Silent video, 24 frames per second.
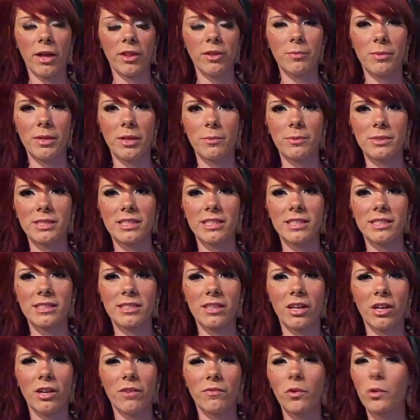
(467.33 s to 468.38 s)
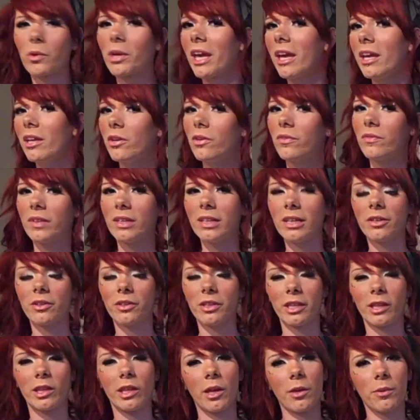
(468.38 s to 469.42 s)
bothered me was this volcano video
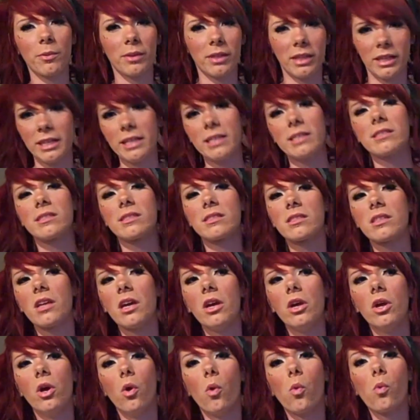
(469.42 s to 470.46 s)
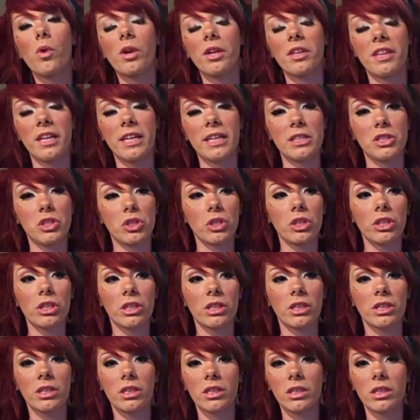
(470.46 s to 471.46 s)
that they released, where they took,